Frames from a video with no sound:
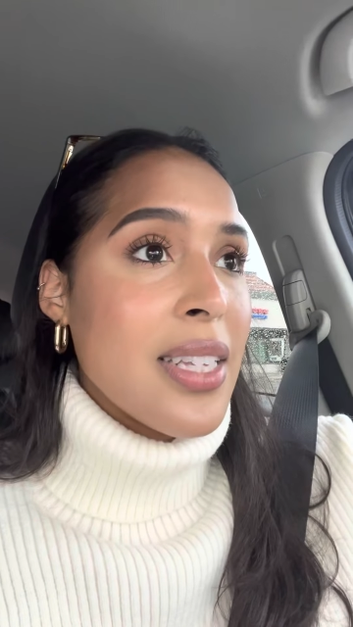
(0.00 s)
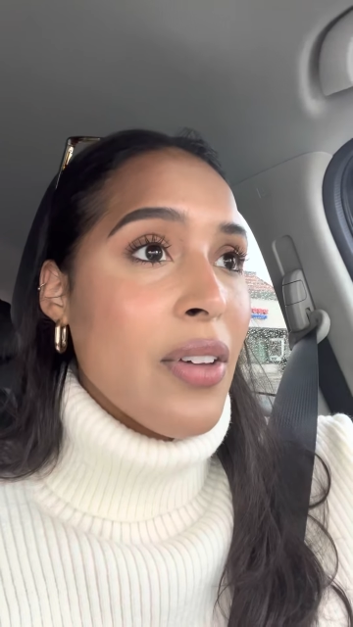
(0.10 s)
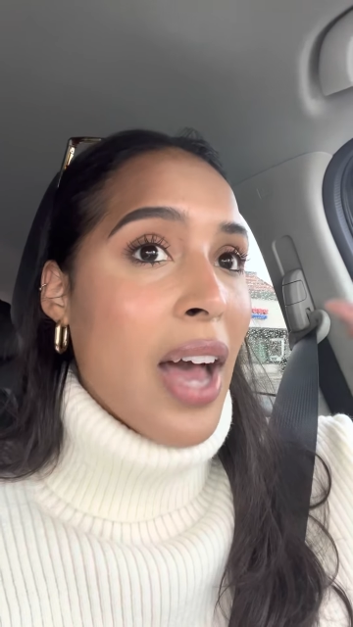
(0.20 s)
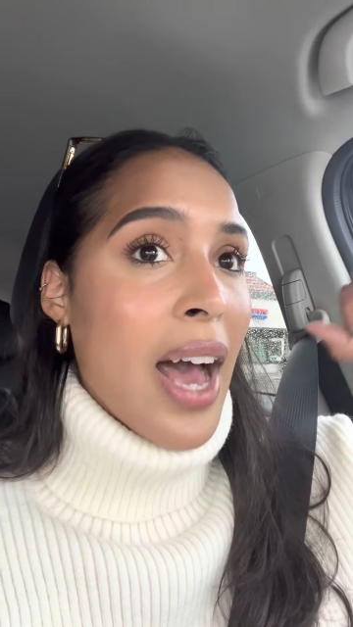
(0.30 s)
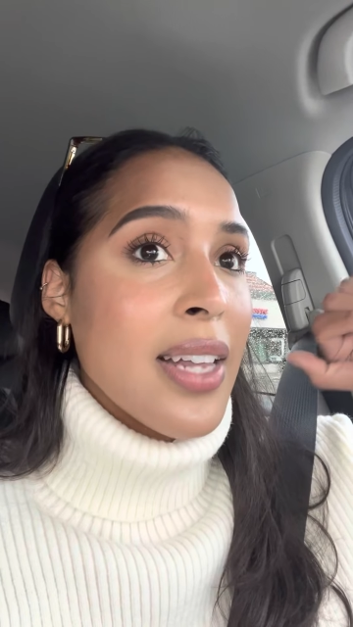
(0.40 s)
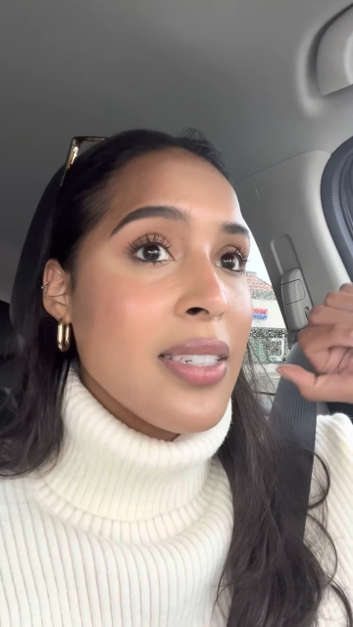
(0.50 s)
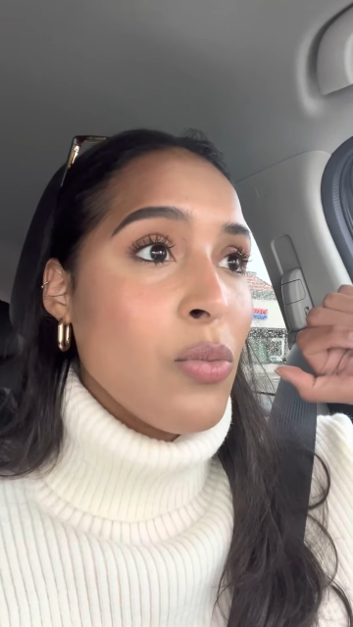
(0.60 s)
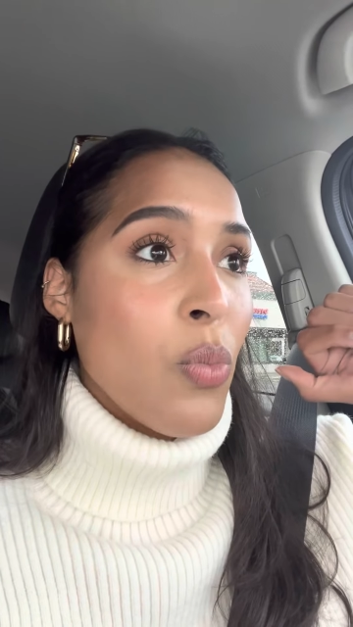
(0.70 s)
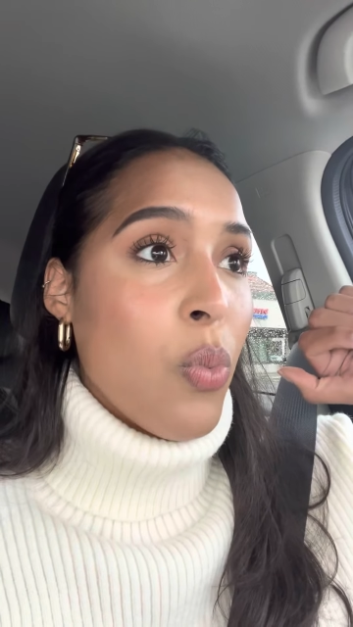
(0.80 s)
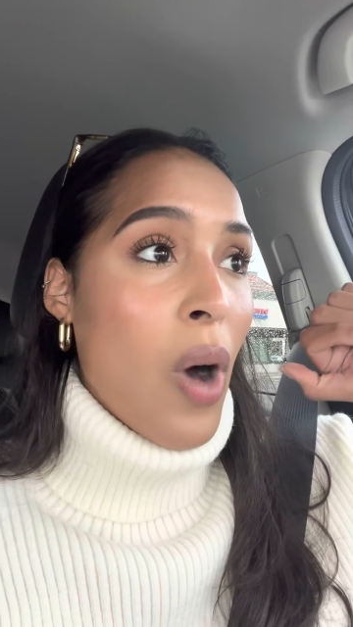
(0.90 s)
If God
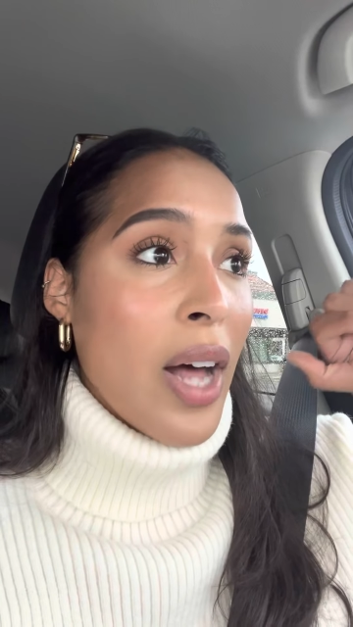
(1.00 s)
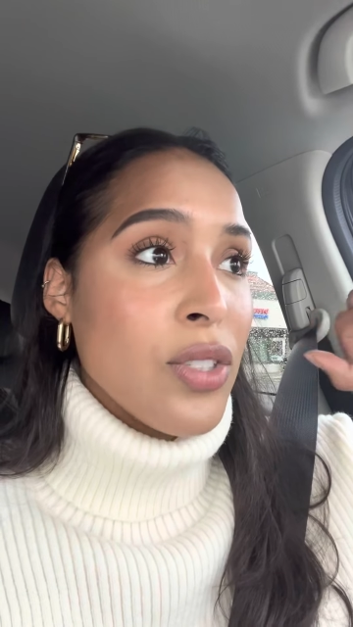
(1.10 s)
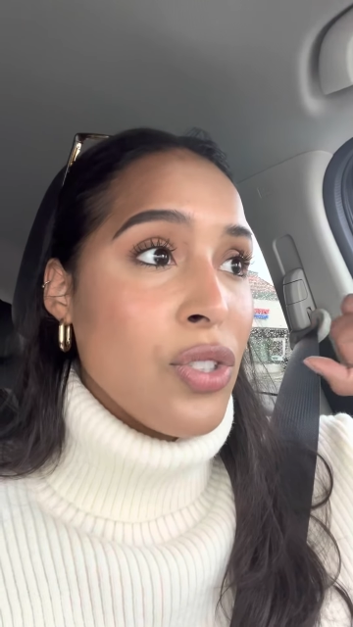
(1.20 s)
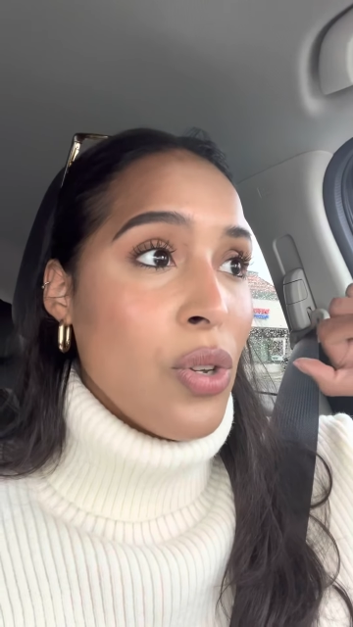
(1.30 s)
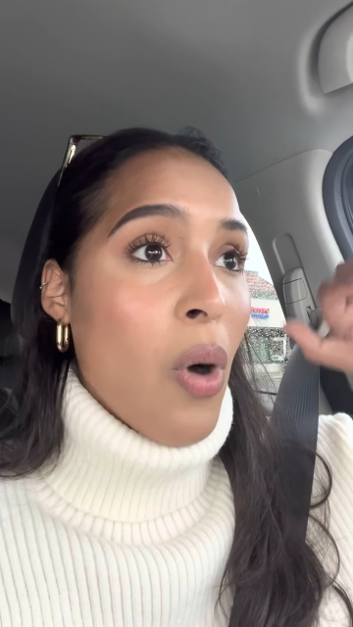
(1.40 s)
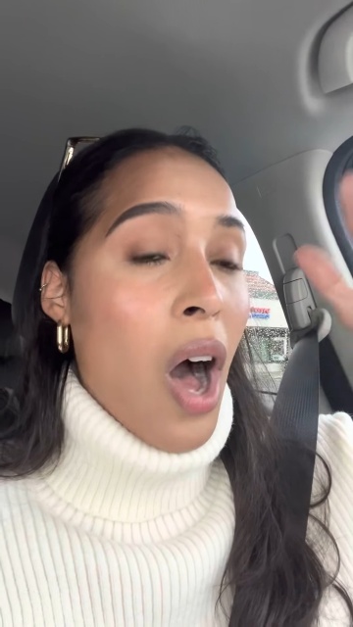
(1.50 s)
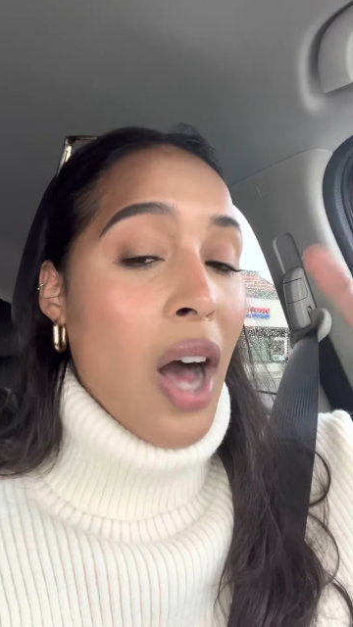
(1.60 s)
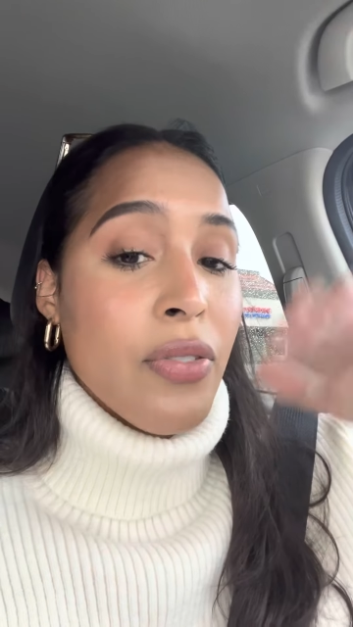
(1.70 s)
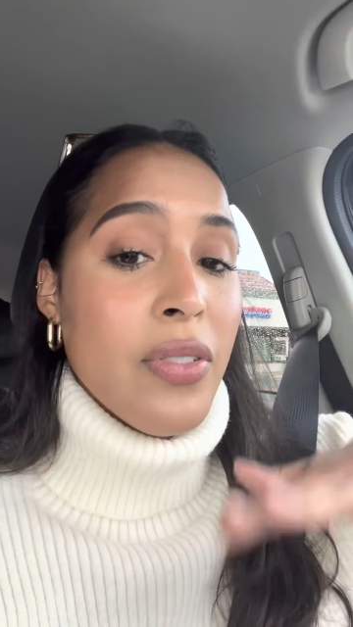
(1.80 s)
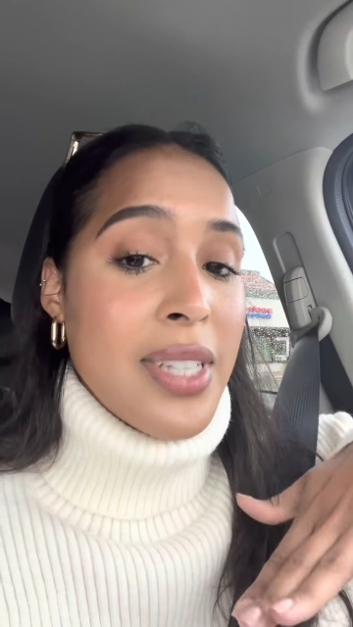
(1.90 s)
wants you
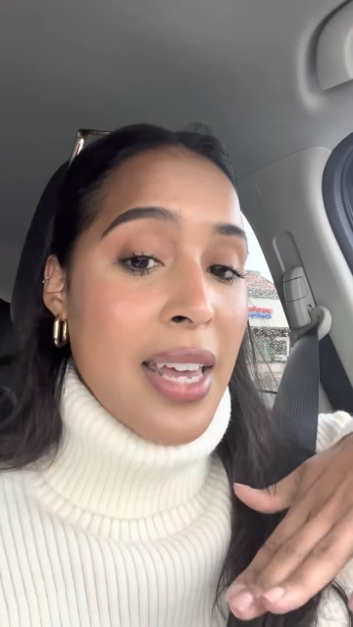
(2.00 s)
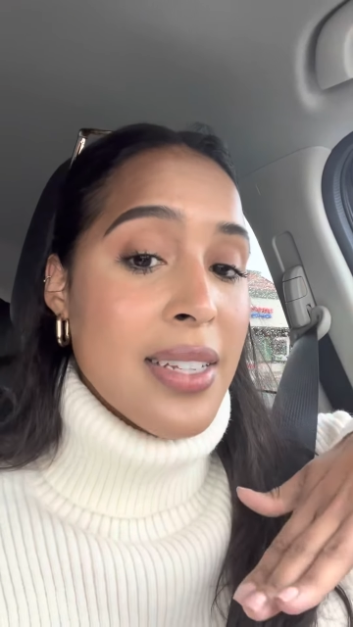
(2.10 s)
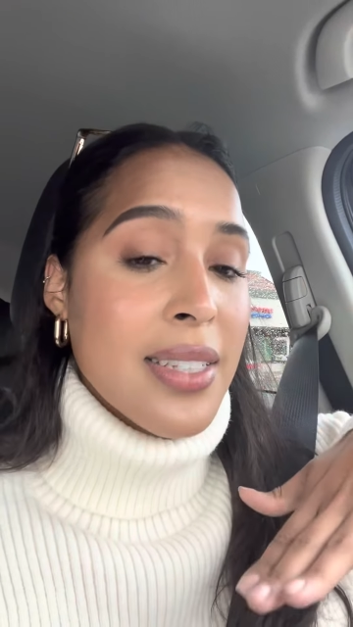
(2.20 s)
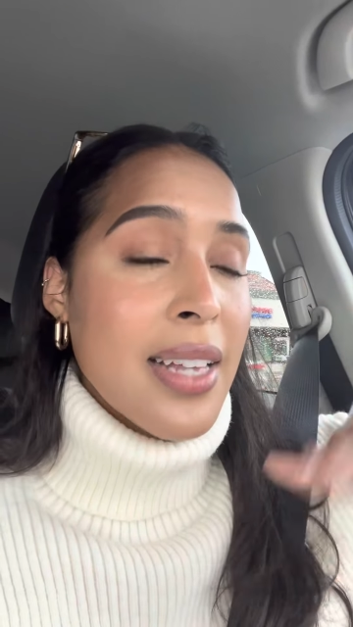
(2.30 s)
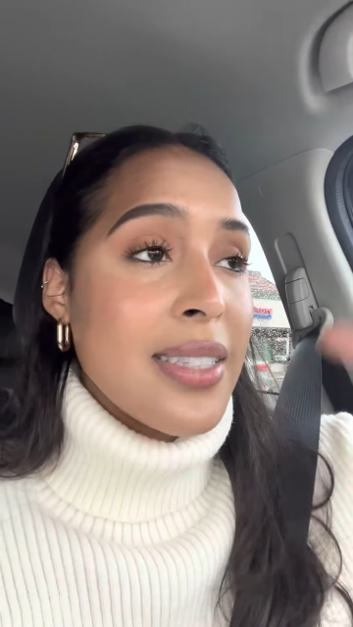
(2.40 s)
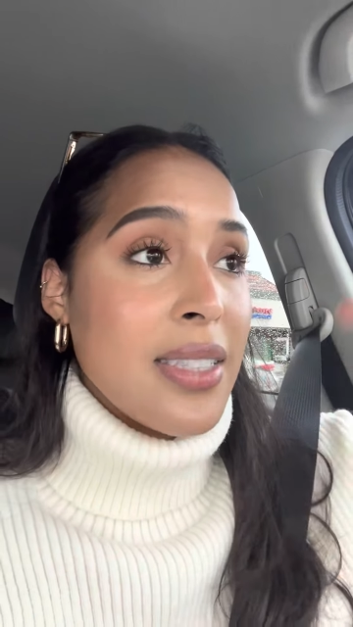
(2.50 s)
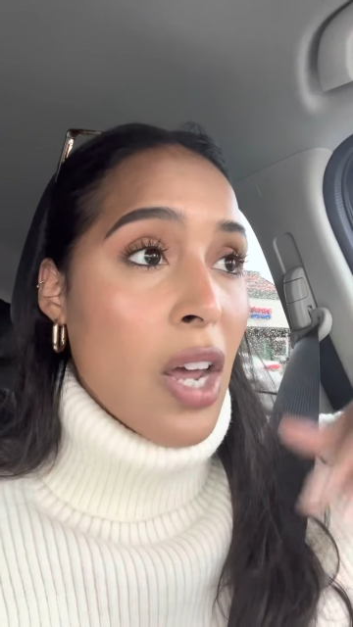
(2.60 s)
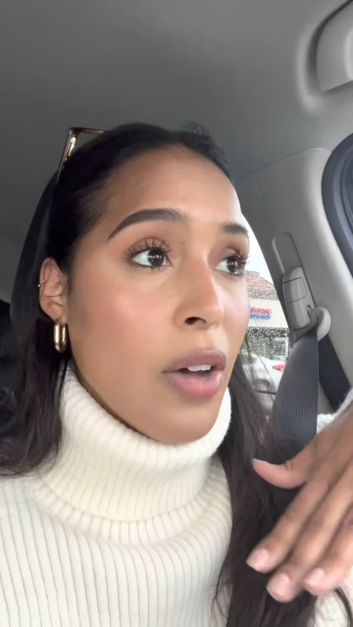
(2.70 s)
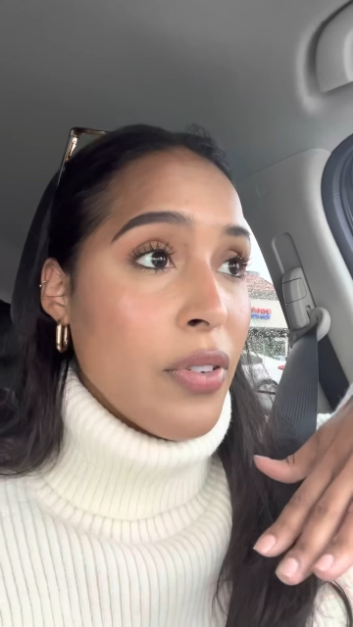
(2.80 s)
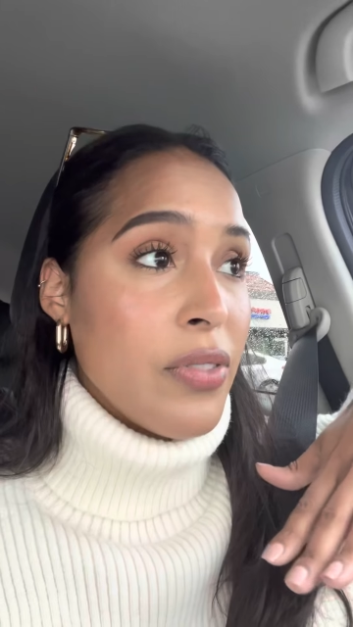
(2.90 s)
off of dating sites, stay
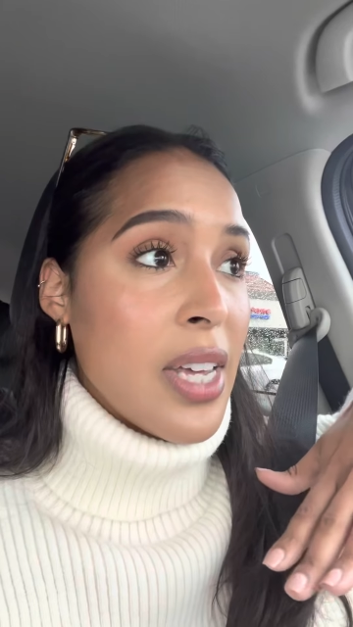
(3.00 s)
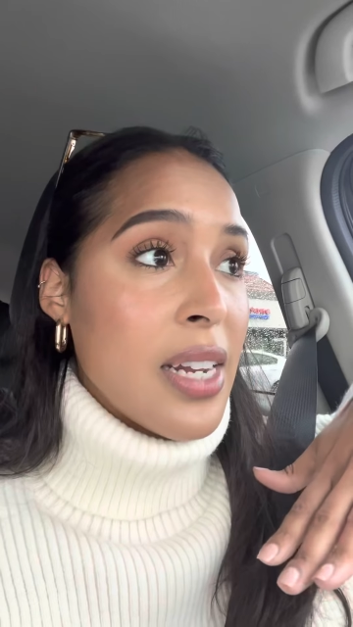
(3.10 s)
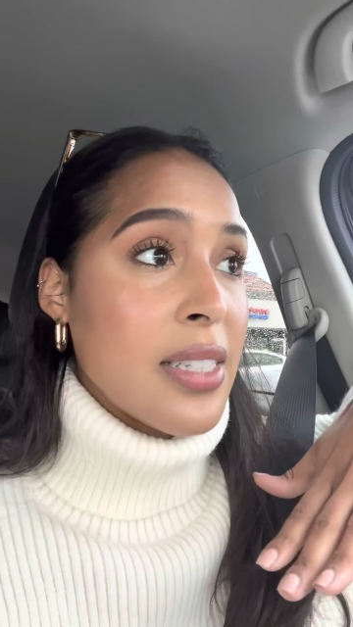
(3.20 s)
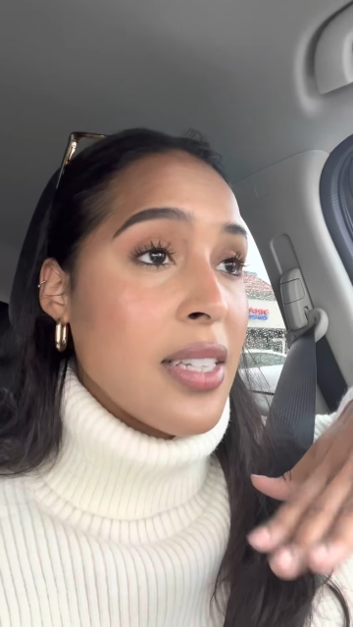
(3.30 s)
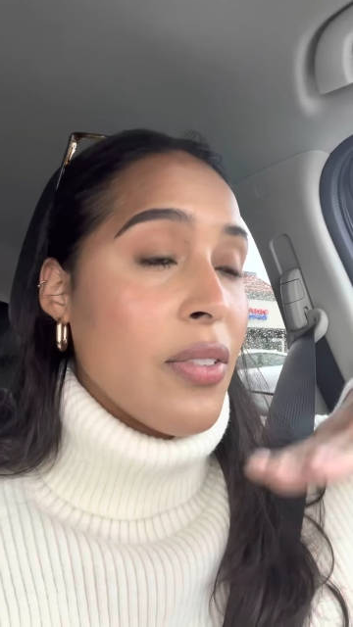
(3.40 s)
off of dating sites.